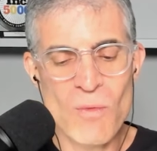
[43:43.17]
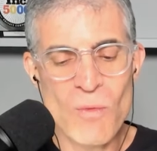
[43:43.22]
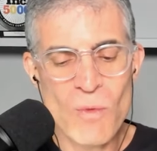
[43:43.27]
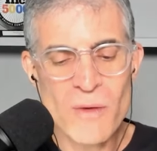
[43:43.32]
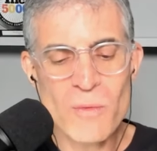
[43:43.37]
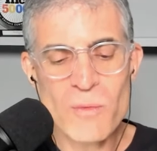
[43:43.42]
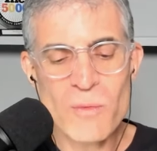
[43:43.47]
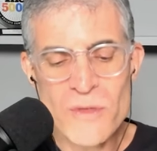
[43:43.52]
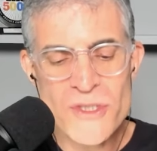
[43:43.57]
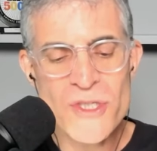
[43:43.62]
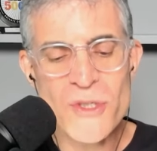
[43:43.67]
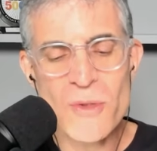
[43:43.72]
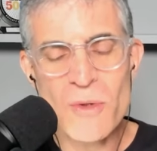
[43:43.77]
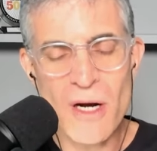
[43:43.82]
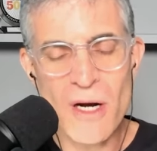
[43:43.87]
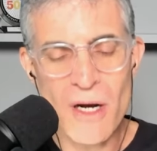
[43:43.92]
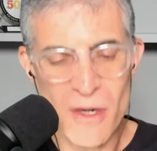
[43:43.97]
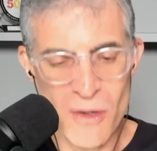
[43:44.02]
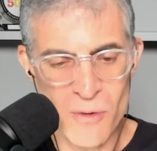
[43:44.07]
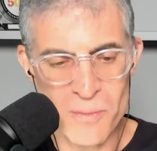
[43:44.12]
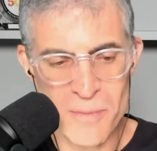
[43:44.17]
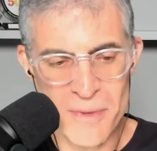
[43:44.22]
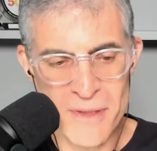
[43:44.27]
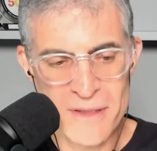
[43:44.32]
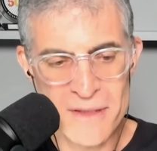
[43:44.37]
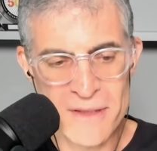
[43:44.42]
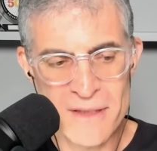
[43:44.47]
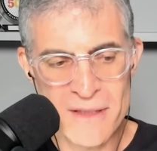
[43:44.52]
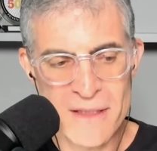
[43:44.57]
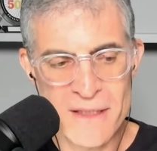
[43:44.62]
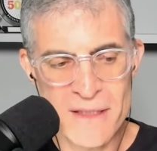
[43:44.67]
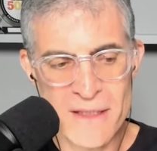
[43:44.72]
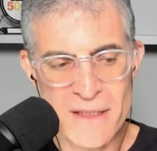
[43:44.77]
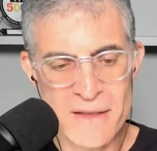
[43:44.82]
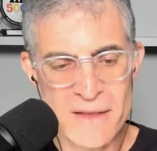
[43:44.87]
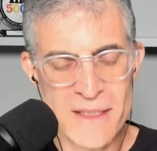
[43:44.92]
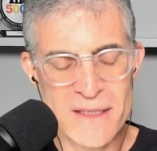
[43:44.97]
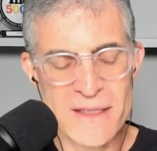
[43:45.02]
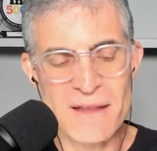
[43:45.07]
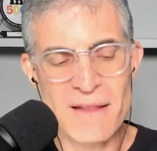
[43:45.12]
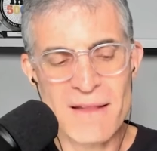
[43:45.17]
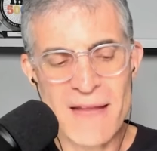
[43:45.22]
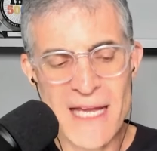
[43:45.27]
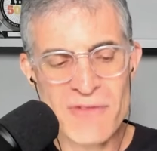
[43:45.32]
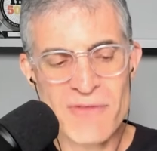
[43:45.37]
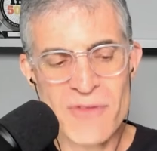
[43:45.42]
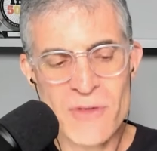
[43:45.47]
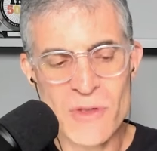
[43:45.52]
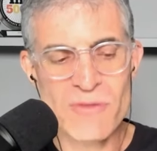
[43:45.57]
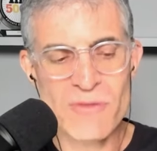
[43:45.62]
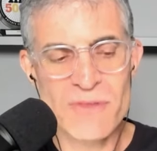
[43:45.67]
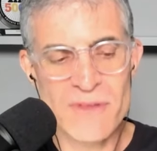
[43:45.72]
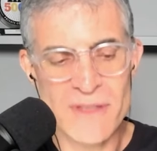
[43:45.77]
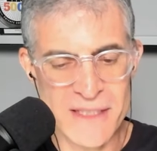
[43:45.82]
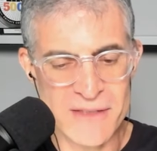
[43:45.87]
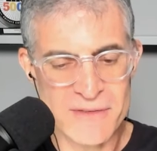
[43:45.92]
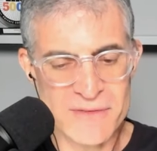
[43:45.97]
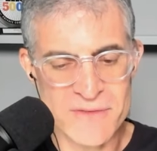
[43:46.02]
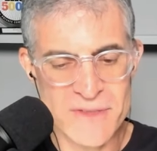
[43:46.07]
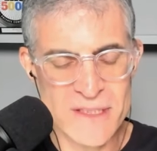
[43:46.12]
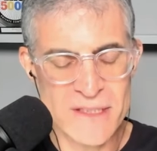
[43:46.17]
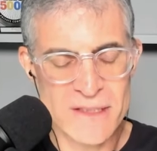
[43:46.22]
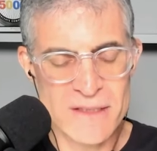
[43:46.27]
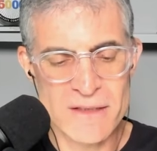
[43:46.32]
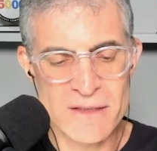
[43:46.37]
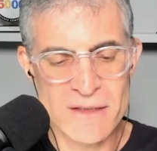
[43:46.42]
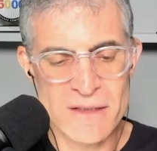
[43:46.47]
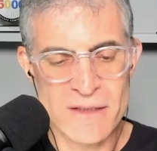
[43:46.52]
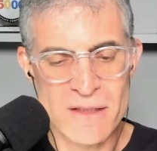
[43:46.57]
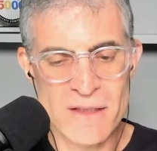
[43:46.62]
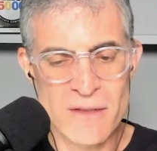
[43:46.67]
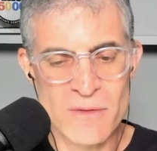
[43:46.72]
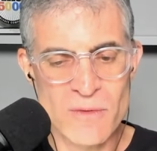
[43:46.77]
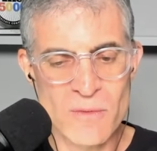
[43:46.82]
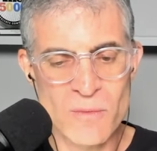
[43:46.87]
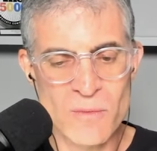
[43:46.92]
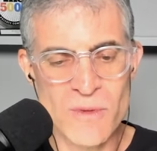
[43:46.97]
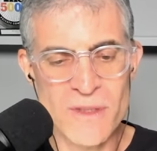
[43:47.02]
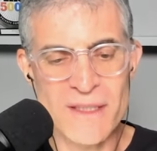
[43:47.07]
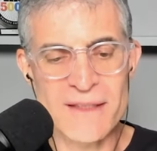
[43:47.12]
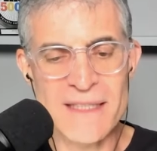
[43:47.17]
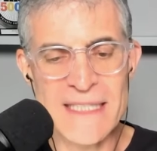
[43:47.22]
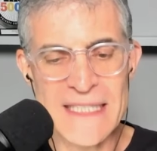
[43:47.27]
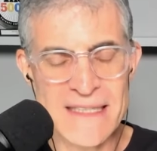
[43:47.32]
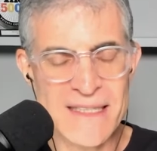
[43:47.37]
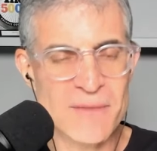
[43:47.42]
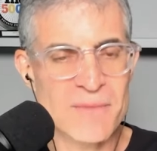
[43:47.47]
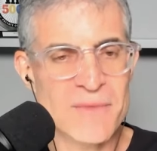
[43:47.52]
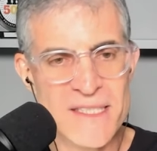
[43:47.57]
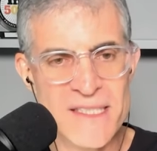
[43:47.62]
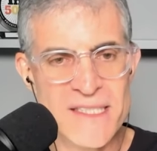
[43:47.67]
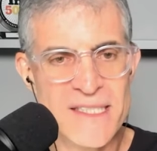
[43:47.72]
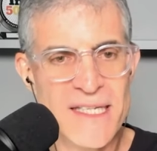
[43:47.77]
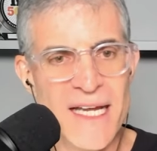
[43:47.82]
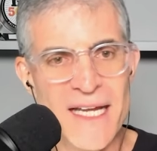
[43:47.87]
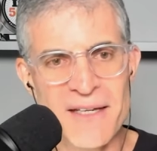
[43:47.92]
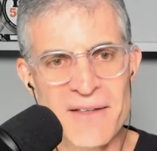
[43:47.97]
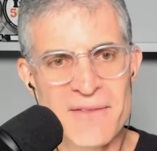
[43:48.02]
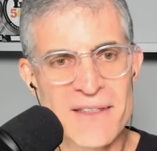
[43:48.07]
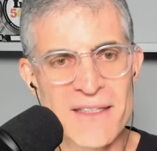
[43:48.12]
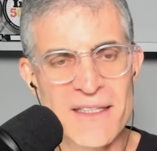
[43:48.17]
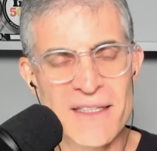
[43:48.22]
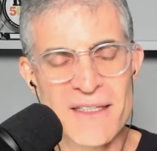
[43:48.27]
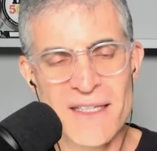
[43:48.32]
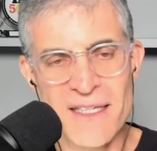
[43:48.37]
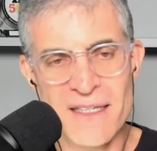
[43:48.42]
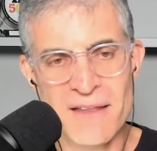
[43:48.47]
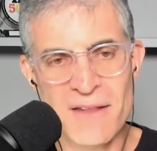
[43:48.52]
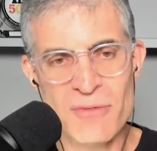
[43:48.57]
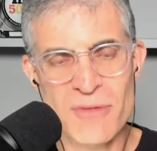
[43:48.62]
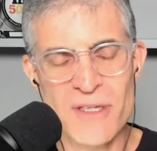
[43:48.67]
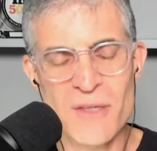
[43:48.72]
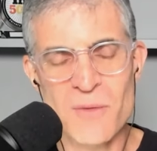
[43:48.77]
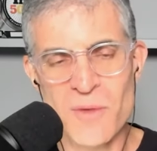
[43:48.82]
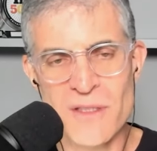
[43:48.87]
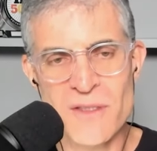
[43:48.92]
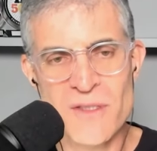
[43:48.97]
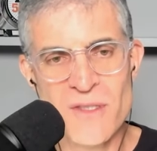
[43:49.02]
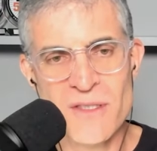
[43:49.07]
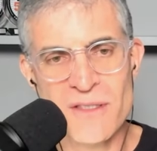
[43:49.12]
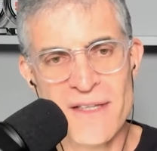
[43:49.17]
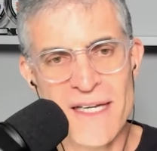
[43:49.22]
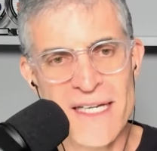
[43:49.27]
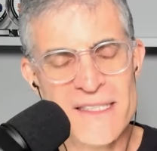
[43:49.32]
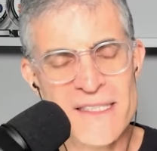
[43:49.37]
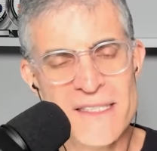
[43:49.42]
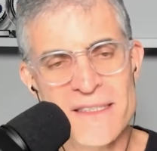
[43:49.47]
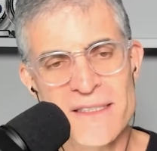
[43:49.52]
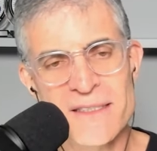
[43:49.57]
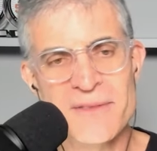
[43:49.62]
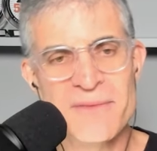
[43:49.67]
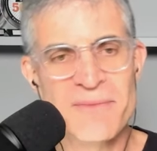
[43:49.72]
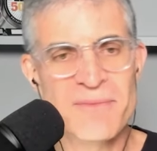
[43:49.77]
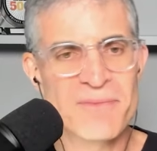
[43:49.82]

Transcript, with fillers: What would you hope that the life you've lived would lead them to say in three words or less?